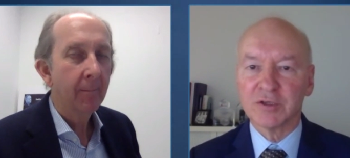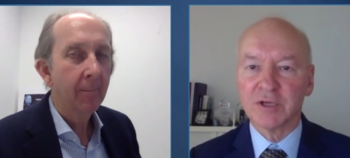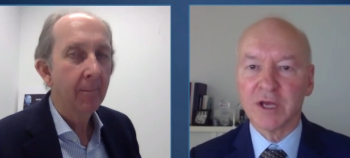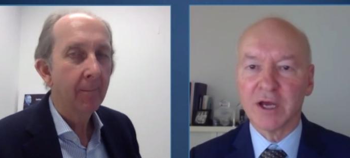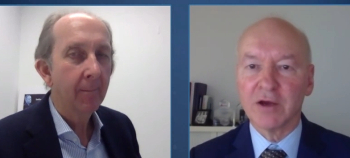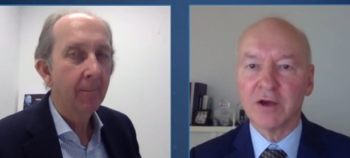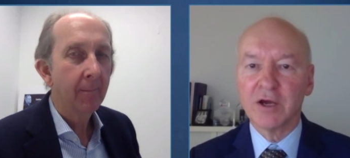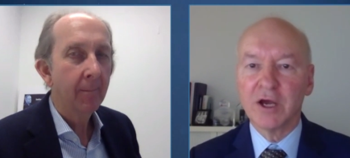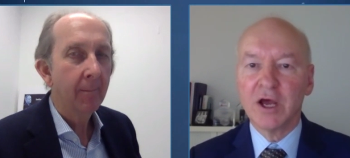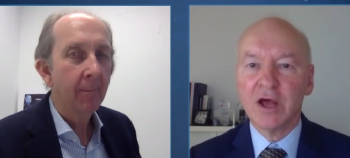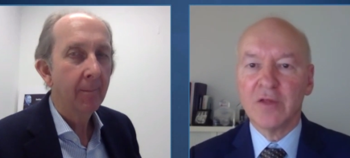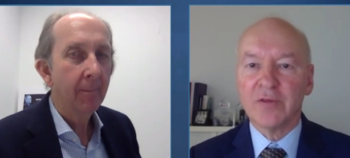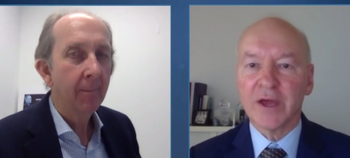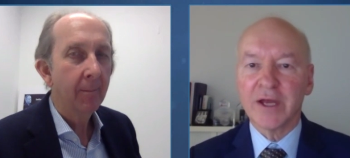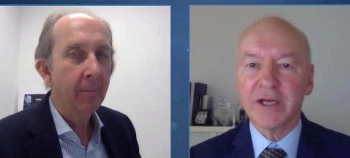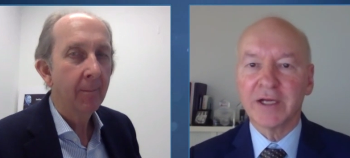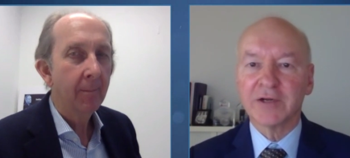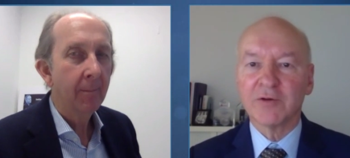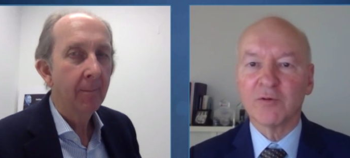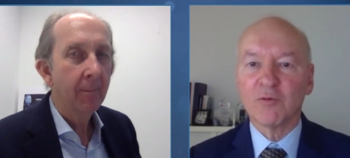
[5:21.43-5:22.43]
Speaker 1: Now, they
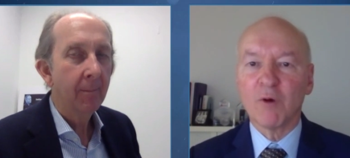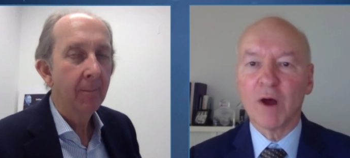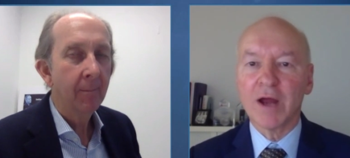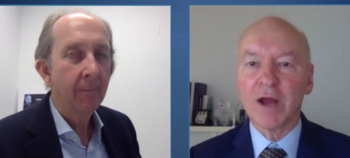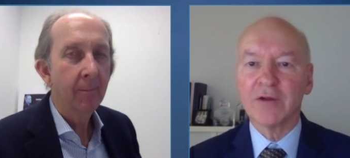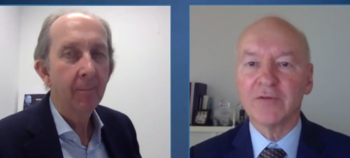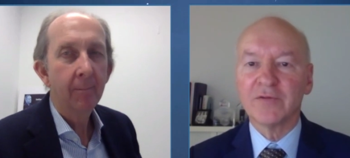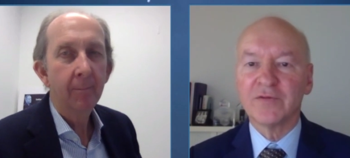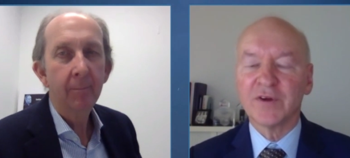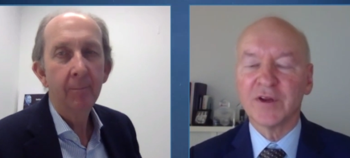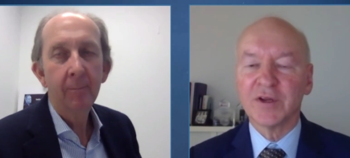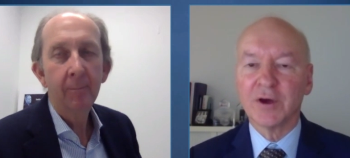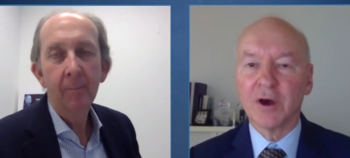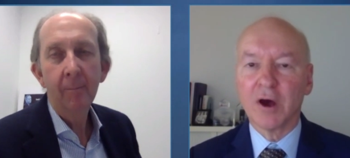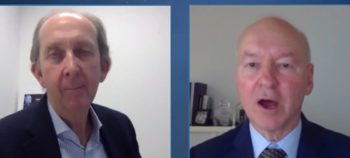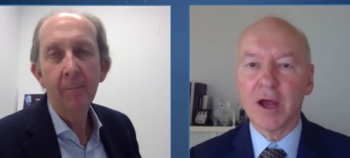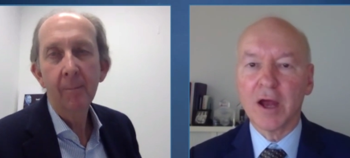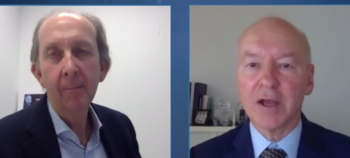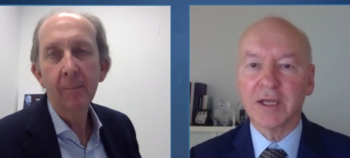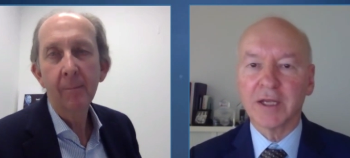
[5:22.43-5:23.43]
did a one for
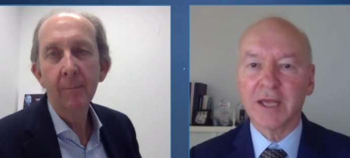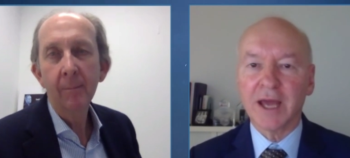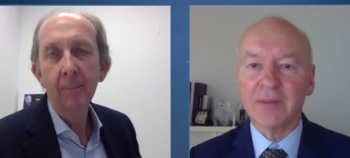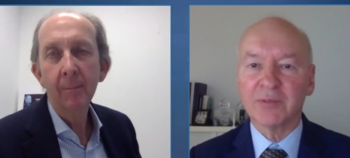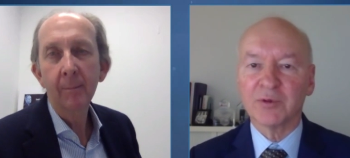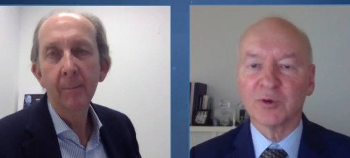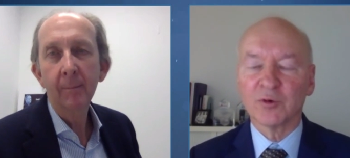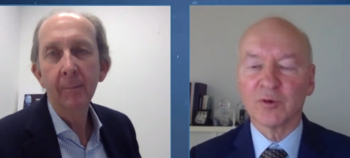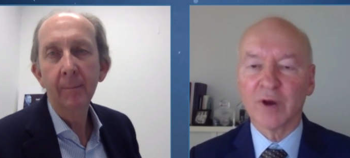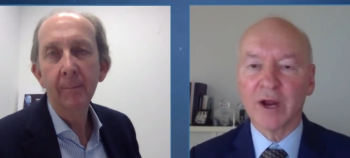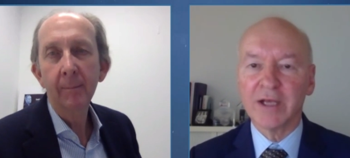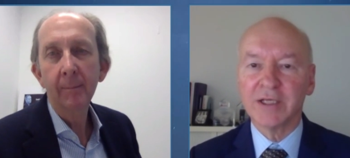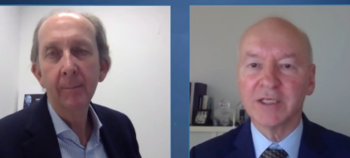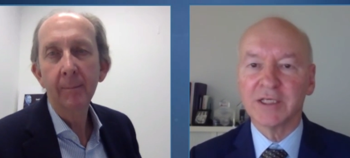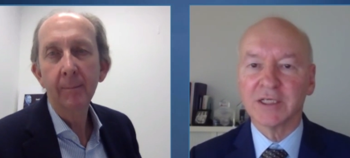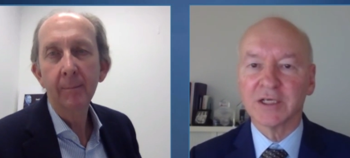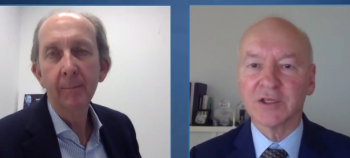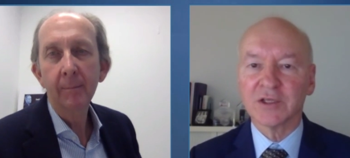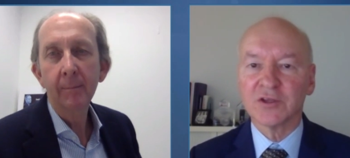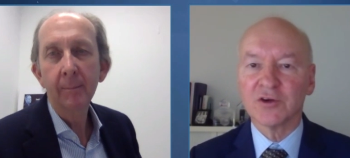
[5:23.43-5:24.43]
nine capital
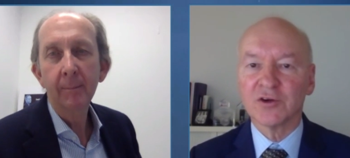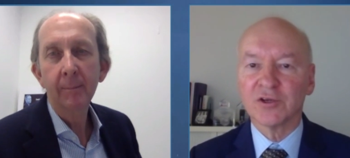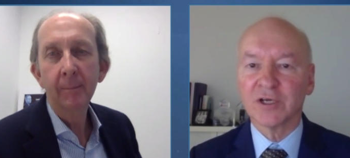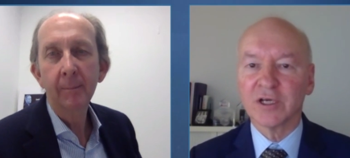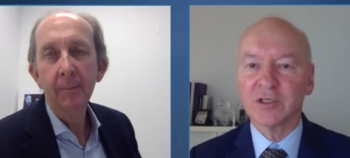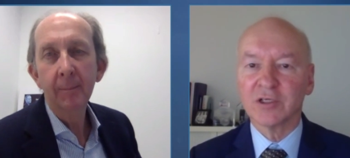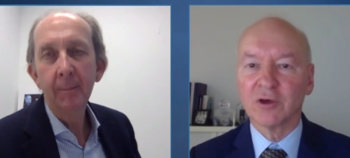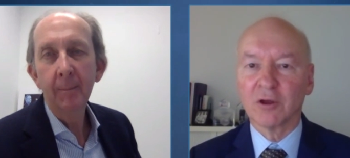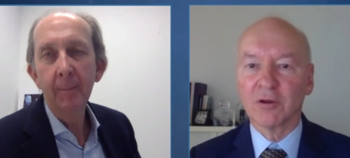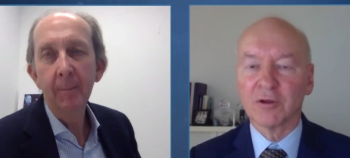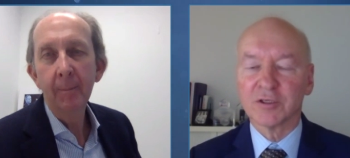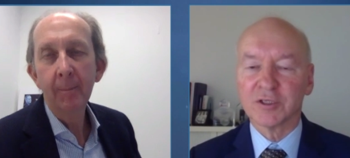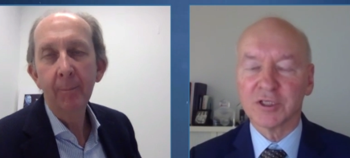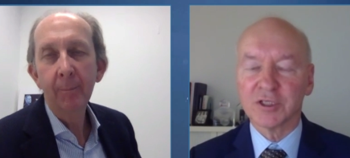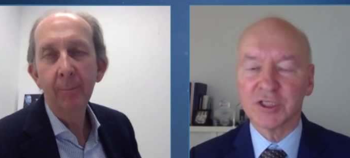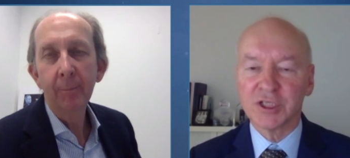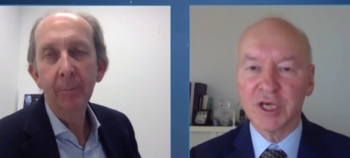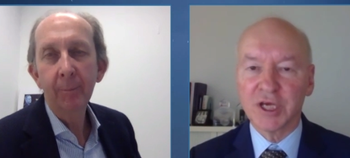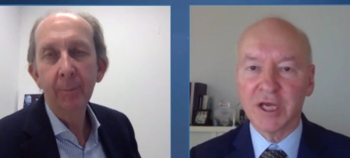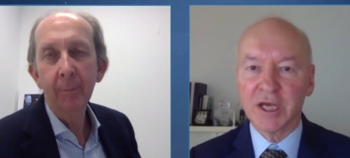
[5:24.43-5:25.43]
raising at $13 a
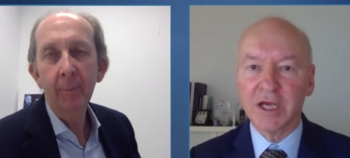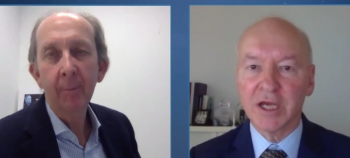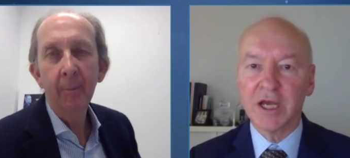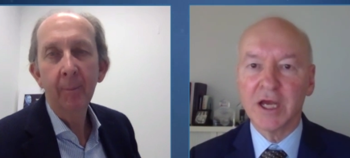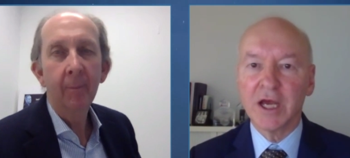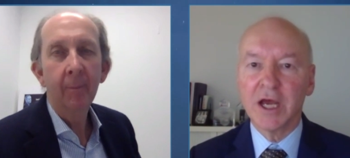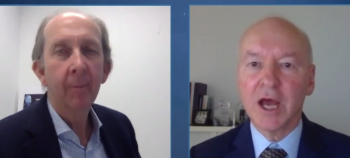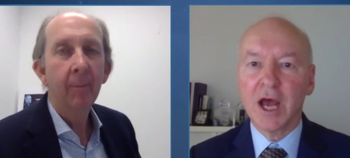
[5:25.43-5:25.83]
share.